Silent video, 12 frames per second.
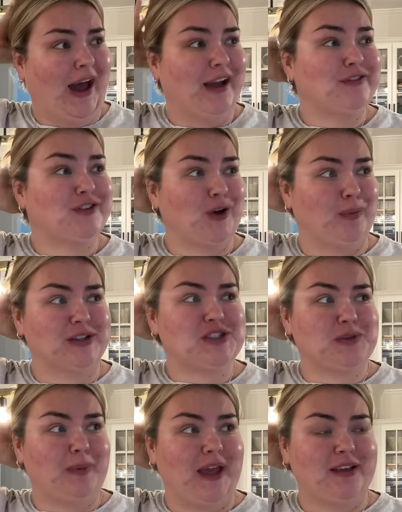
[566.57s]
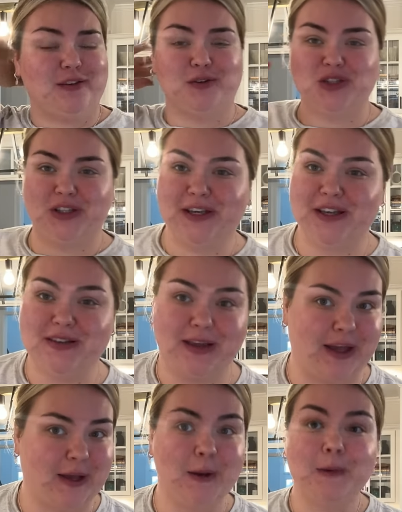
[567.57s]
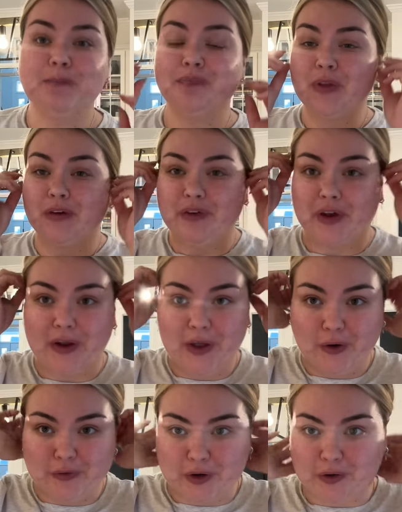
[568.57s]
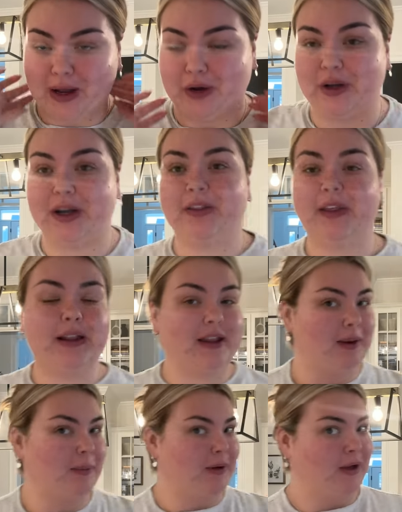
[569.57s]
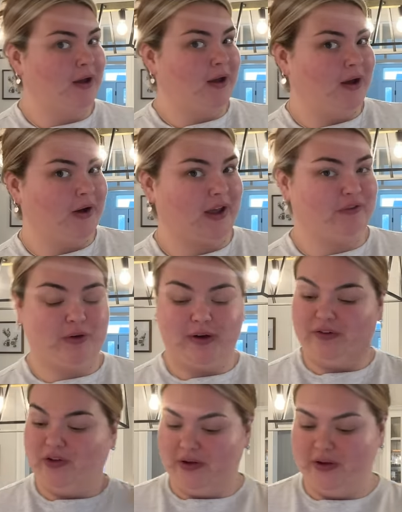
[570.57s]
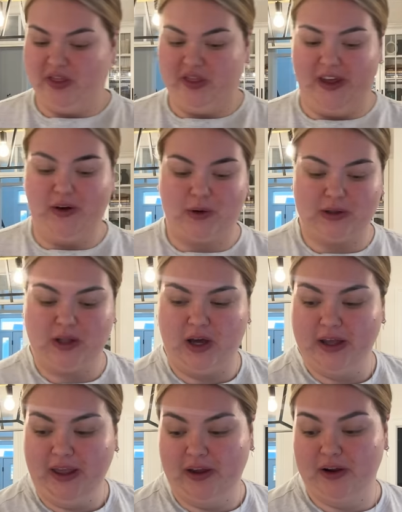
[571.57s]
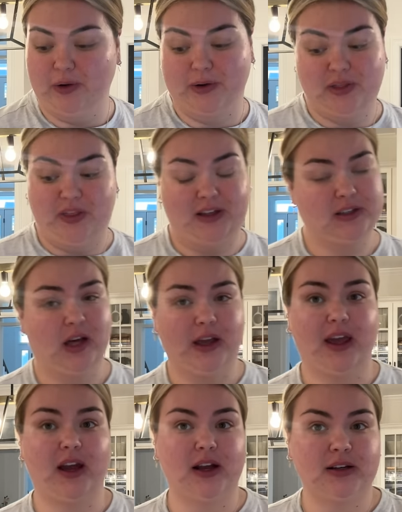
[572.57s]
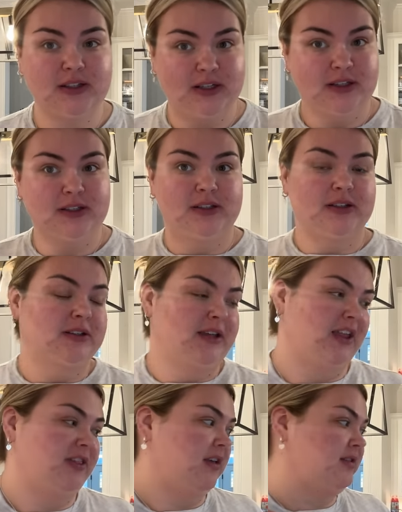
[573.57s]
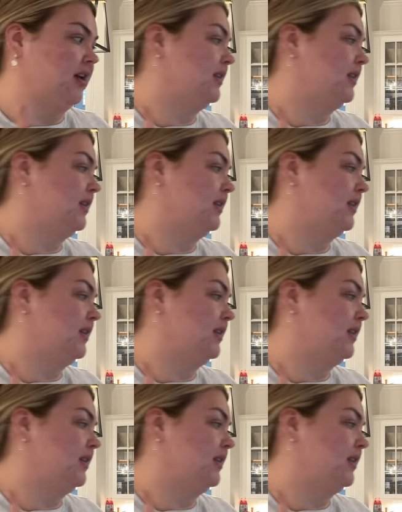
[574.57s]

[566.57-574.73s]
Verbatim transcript: I have so much space. Usually it's like very overcrowded in the clip. Okay, if you have thick or long hair or thick long hair, get this, I'll